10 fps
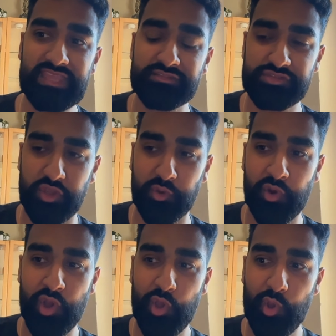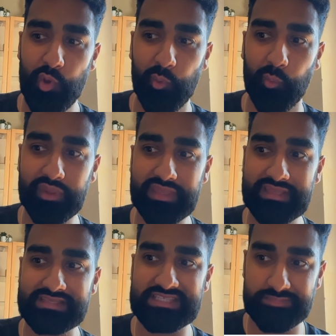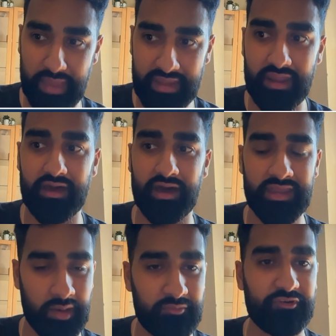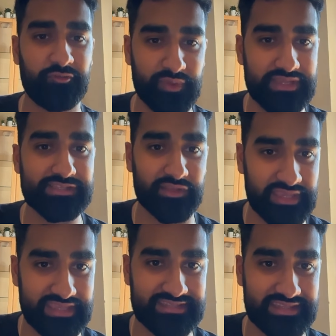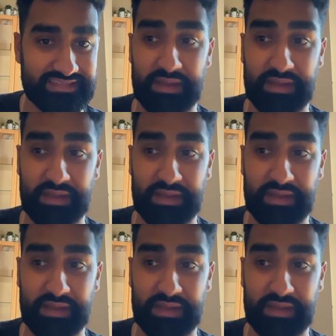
And so we spent a number of weeks looking into this,